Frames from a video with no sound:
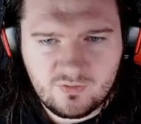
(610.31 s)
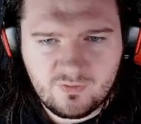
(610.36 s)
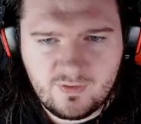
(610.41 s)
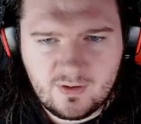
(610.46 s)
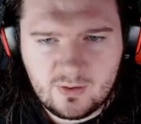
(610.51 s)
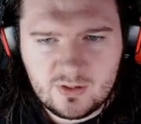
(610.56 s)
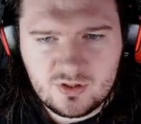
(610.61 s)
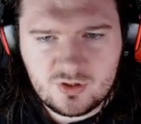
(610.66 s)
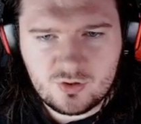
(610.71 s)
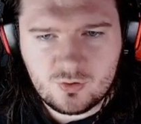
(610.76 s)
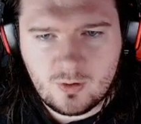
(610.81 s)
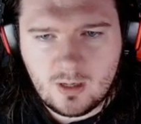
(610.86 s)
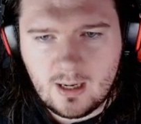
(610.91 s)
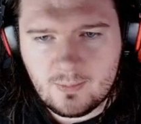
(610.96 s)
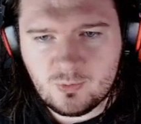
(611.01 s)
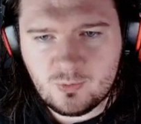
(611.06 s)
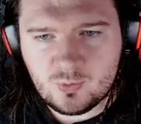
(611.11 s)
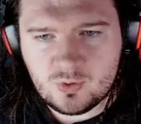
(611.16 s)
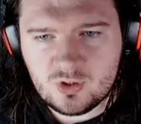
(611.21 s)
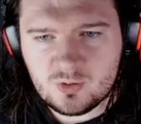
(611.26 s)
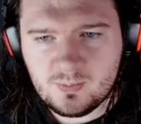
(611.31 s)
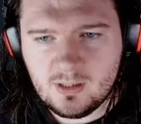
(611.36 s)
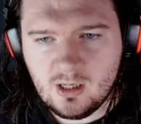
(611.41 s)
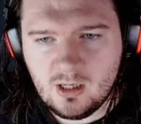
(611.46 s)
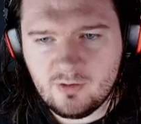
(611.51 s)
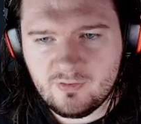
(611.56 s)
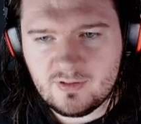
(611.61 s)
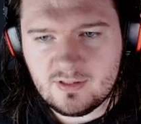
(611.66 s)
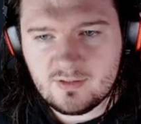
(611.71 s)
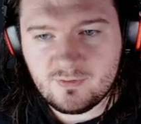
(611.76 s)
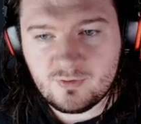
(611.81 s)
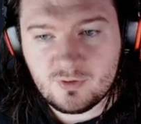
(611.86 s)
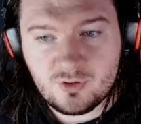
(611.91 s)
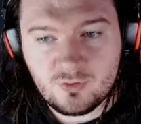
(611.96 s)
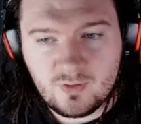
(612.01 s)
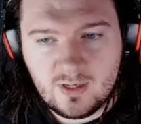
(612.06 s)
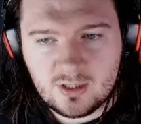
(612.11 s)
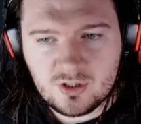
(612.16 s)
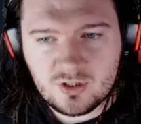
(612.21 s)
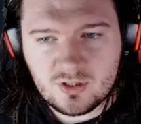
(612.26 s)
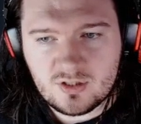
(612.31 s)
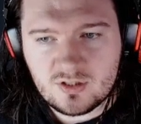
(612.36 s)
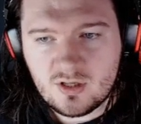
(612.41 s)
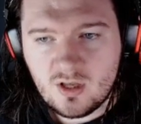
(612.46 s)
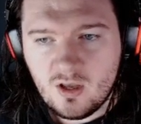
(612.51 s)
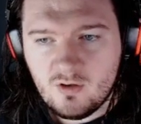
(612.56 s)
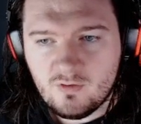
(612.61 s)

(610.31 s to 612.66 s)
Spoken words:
various tribes which split off in different directions,